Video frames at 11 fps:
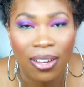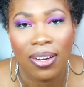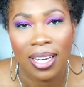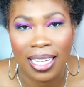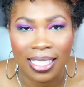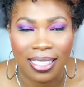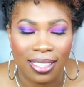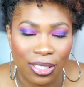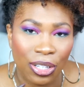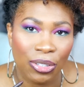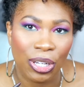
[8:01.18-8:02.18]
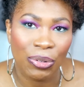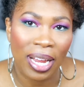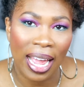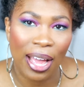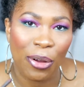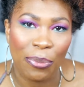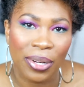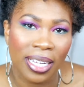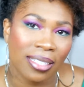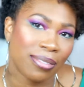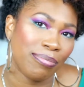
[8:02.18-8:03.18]
Well, I guess it's a no-no now,
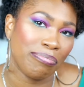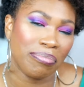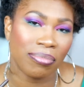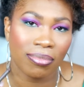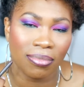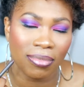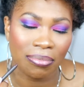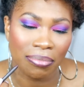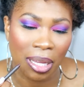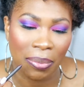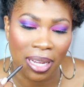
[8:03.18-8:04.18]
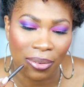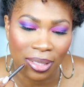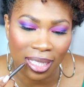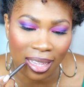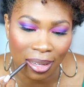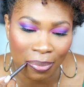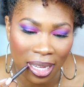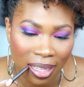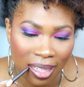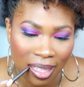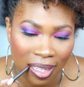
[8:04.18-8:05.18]
but maybe that was the thing
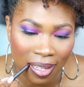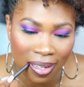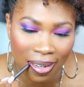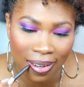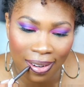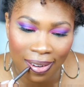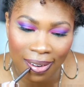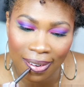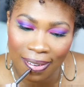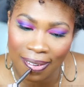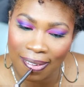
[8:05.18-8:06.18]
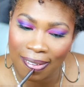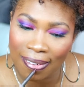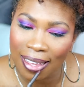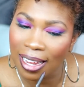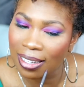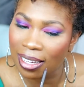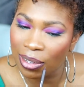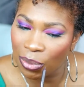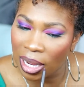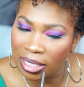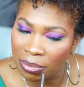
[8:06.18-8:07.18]
back then. I love
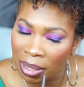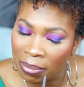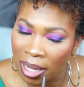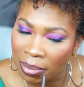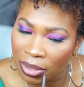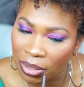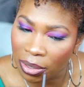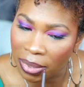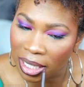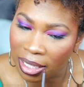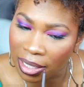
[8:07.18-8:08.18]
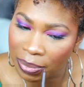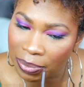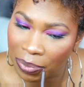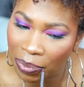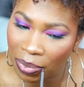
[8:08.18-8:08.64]
watching my mom do her makeup.